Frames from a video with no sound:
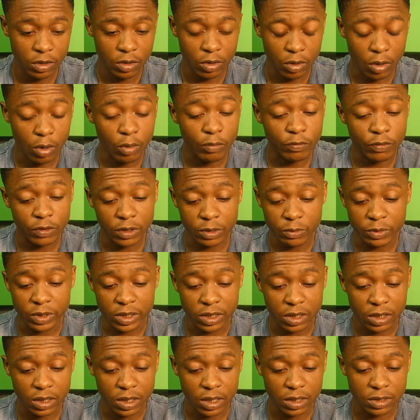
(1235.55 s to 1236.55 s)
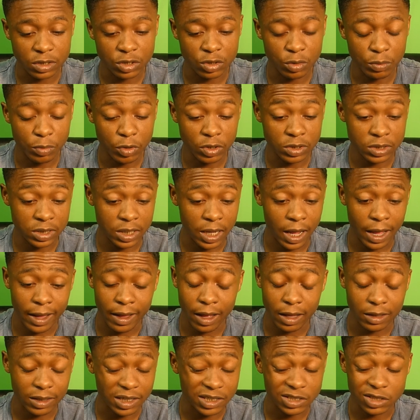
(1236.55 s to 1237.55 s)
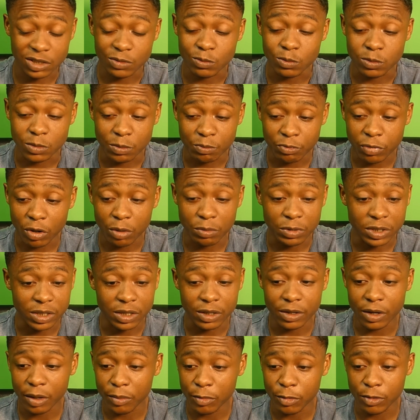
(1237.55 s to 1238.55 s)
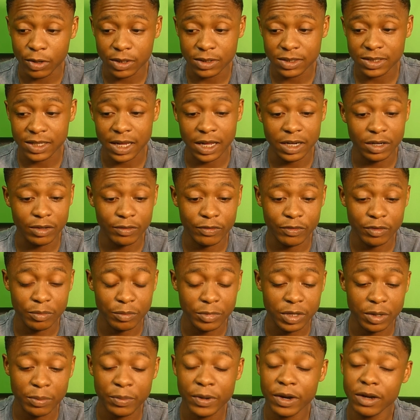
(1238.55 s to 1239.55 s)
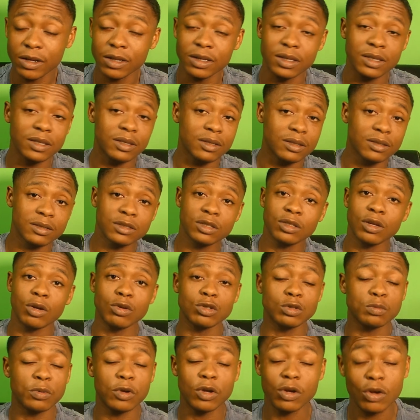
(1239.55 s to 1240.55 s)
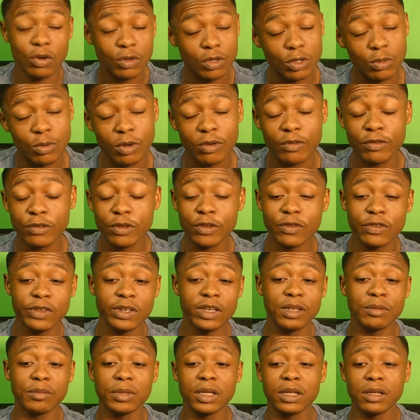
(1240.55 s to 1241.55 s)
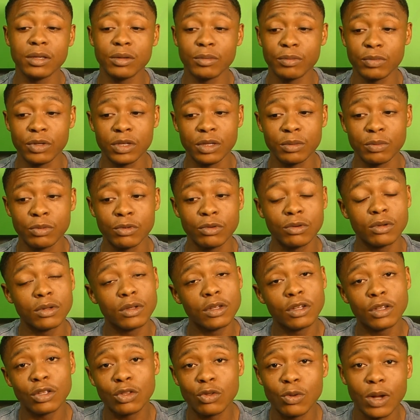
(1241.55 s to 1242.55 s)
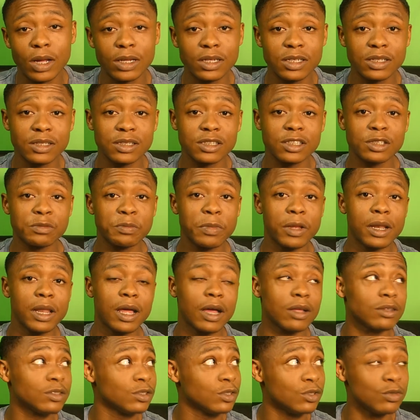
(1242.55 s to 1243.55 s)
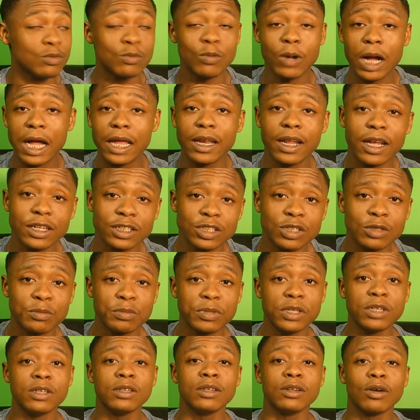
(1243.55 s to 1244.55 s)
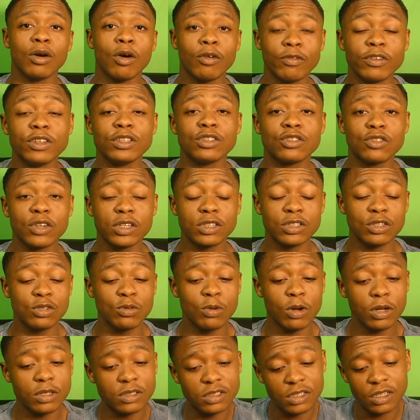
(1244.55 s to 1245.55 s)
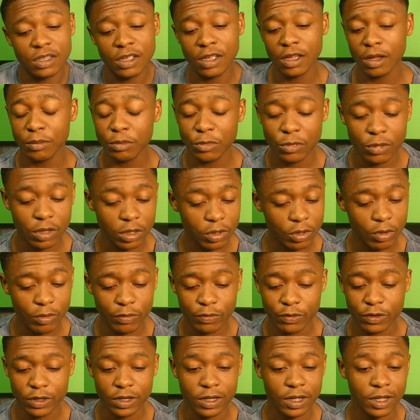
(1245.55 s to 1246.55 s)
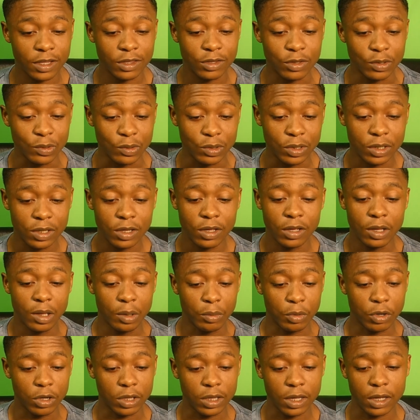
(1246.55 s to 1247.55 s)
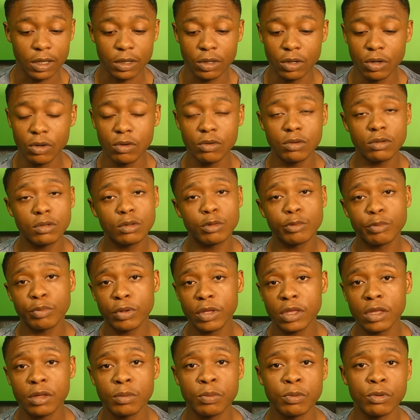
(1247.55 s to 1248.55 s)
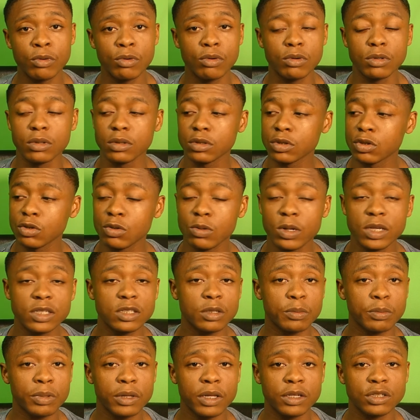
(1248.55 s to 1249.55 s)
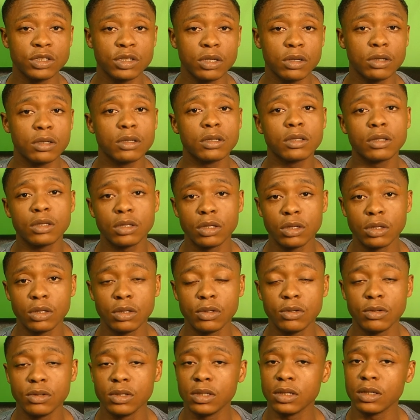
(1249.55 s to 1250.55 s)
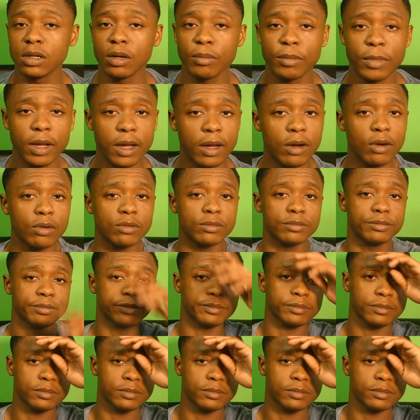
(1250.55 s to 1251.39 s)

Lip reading: Hopefully we can get Szoboszlai out. That's probably the number one signing for me. Apparently Salzburg only want 15 million people. Do I need to spell out to you why that should be of interest to us? I don't think I do. But on that note, people, it's always a pleasure. Deluded, I'm out.